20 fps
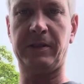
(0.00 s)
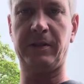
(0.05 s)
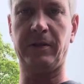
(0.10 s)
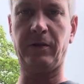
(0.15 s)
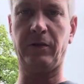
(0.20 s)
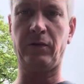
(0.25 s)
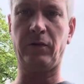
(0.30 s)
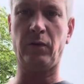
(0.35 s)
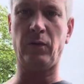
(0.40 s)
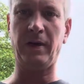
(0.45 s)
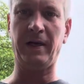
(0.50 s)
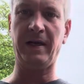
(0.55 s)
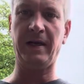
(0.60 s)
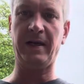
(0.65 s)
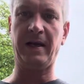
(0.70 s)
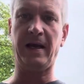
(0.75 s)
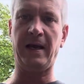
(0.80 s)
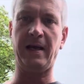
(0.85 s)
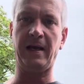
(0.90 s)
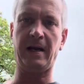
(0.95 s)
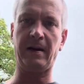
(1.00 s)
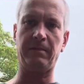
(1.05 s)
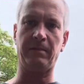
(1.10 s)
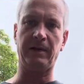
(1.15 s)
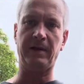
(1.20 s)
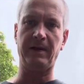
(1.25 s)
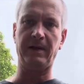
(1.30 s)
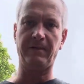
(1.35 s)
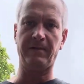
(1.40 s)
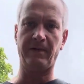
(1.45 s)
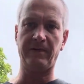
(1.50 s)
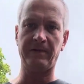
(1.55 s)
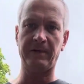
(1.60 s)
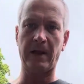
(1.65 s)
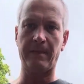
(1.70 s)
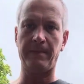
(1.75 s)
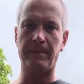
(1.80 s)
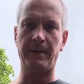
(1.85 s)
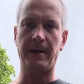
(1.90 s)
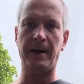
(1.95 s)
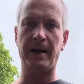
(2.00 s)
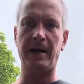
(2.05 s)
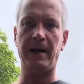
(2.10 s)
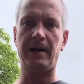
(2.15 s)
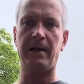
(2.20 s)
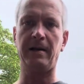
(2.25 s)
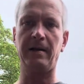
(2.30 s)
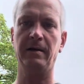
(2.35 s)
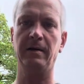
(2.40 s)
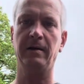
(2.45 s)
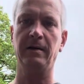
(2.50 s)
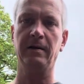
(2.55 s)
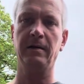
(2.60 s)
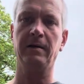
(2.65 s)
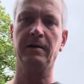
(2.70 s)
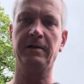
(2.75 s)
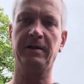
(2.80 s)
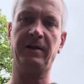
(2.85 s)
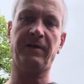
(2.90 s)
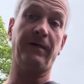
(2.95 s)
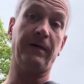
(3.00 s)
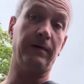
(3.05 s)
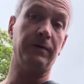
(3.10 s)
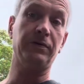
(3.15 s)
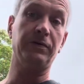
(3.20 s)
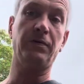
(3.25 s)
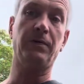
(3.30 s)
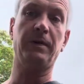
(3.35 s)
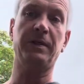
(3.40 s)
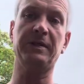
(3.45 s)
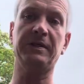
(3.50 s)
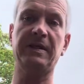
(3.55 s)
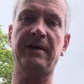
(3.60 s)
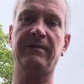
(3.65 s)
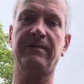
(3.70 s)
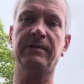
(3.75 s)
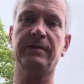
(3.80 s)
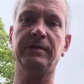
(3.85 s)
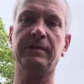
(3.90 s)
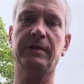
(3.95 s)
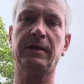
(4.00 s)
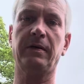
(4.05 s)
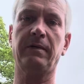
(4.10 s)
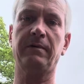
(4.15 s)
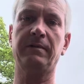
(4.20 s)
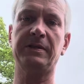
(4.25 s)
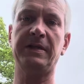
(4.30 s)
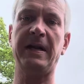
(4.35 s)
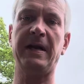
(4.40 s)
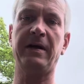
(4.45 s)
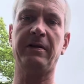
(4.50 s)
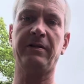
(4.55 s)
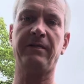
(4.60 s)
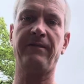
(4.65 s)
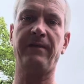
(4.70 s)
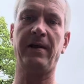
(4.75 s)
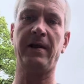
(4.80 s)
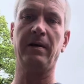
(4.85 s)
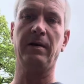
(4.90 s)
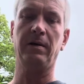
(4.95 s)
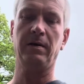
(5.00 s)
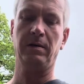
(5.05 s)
to 28, I believe, off the top of my head. This fellow's 27, so snout to vent.